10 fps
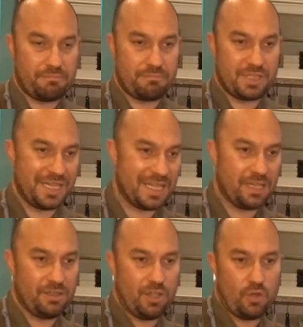to get
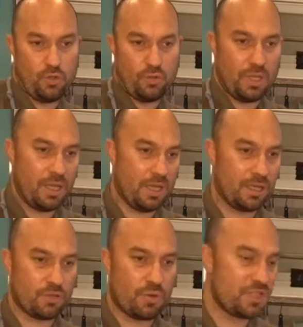a little
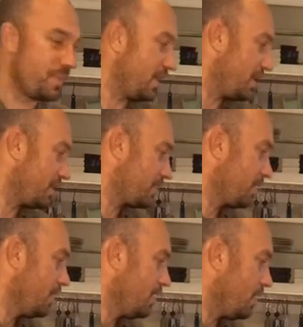crispiness
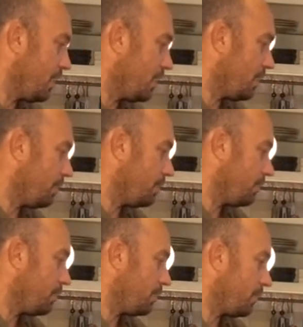
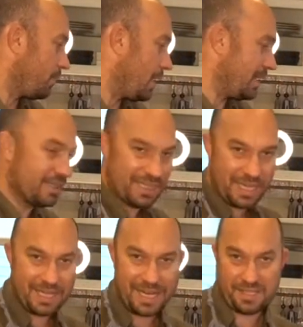and get
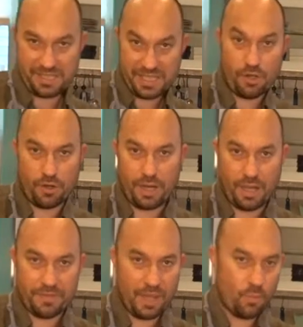a nice sear
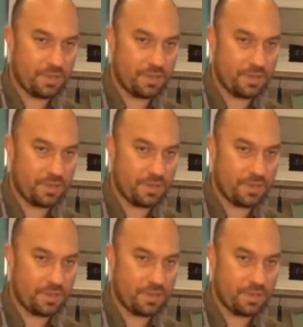on that one